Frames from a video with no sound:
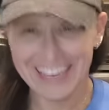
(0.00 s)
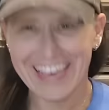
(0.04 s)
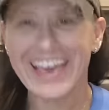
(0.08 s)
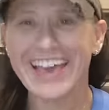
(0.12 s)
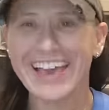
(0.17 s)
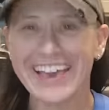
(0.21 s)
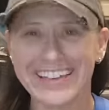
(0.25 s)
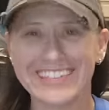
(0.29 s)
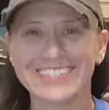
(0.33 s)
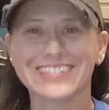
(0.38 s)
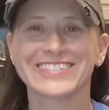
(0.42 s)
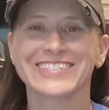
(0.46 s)

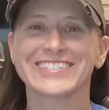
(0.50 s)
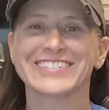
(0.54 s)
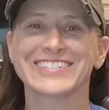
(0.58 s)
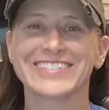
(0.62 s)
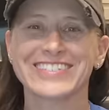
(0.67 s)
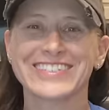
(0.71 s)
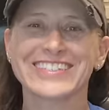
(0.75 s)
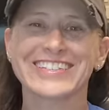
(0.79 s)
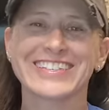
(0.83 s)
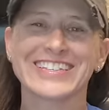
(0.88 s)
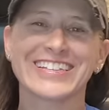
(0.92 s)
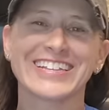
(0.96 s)

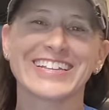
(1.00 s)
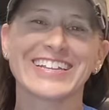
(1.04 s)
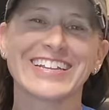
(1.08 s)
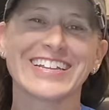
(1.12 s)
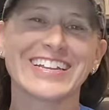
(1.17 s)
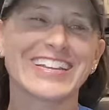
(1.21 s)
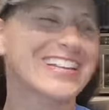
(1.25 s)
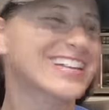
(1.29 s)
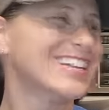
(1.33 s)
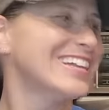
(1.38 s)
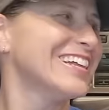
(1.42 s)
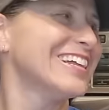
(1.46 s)

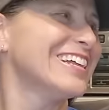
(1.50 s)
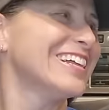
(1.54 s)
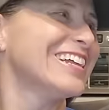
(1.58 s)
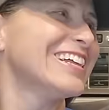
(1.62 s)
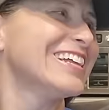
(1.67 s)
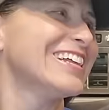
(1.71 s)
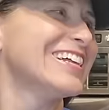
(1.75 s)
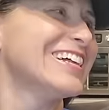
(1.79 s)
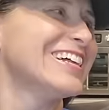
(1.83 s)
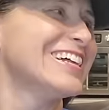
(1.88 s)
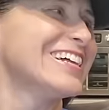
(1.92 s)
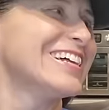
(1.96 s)

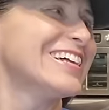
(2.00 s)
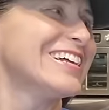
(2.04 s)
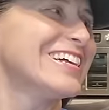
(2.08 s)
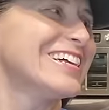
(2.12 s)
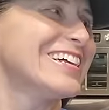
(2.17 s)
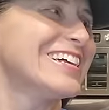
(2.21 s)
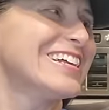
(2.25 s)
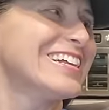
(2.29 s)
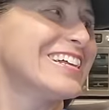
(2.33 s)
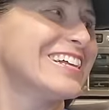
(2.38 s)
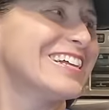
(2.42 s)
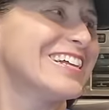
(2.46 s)

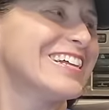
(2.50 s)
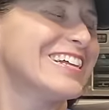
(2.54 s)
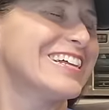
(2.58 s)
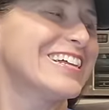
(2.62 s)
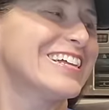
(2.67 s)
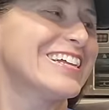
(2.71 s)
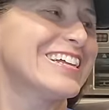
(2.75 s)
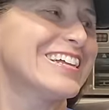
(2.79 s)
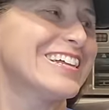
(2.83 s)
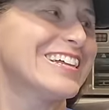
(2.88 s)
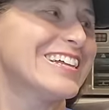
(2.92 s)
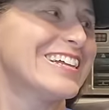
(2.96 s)

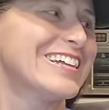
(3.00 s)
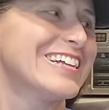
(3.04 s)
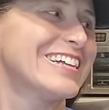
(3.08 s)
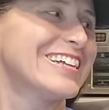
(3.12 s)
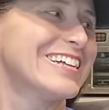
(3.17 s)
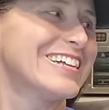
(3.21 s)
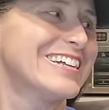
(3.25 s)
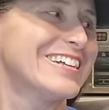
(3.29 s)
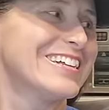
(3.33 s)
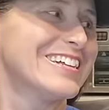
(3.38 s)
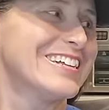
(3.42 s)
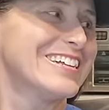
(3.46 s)

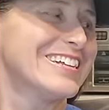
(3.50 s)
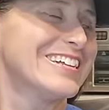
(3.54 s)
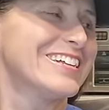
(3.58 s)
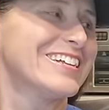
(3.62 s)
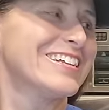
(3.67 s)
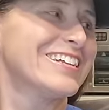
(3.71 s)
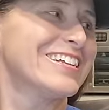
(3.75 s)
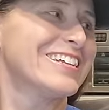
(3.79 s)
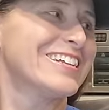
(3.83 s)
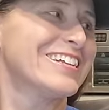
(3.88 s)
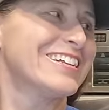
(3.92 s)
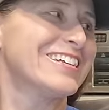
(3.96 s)

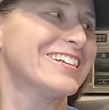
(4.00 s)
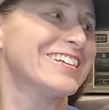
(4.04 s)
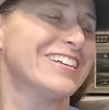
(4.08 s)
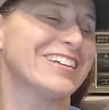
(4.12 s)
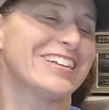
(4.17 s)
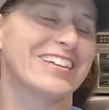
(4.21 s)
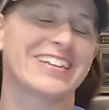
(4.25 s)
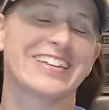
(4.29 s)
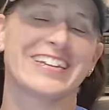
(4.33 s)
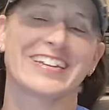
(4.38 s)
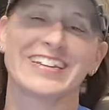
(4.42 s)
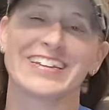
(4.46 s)

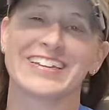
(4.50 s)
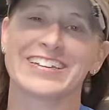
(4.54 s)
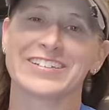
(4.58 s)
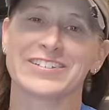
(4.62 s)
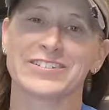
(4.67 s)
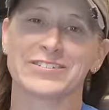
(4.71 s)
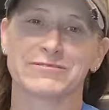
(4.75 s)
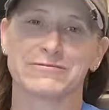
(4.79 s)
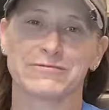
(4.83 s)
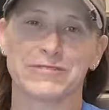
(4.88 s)
No words are spoken by the person on screen.